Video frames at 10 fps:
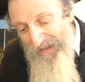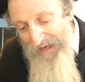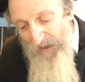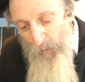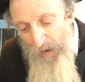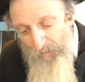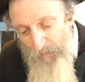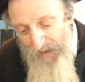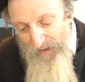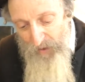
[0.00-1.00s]
taken away
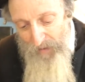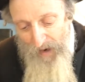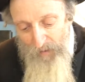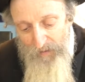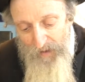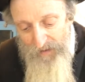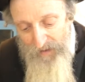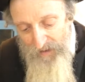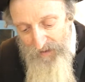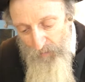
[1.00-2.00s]
from that. So now
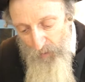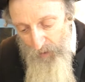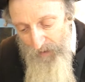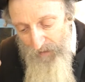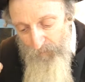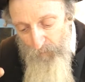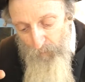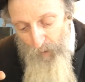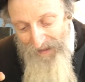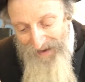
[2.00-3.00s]
we're only left with
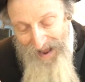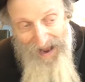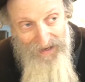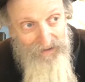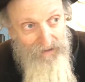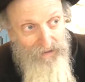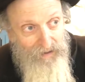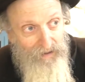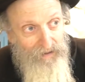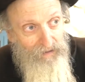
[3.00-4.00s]
49
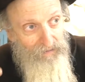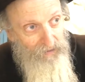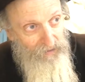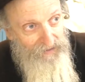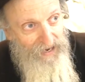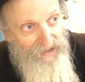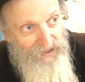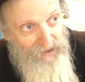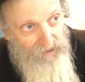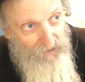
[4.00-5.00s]

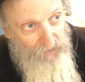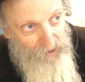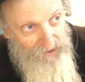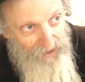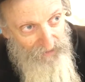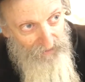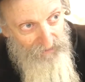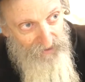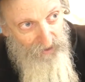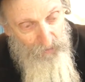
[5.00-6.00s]
gates of understanding
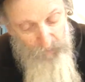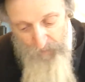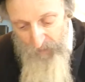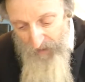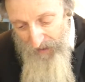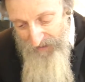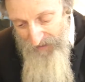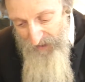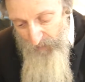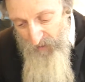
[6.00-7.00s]
instead of the 50 gates
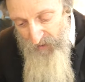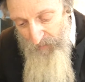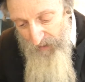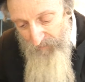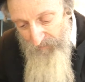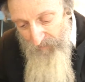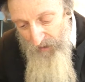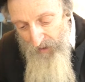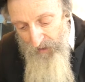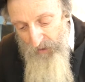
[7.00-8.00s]
that it's supposed to be.
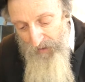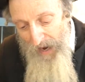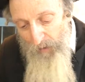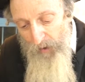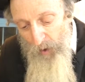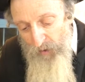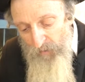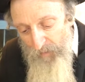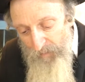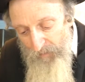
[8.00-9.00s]
So now it
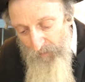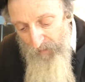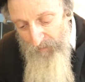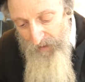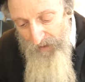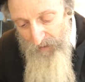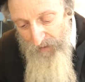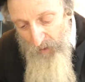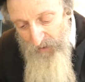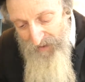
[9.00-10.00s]
goes it goes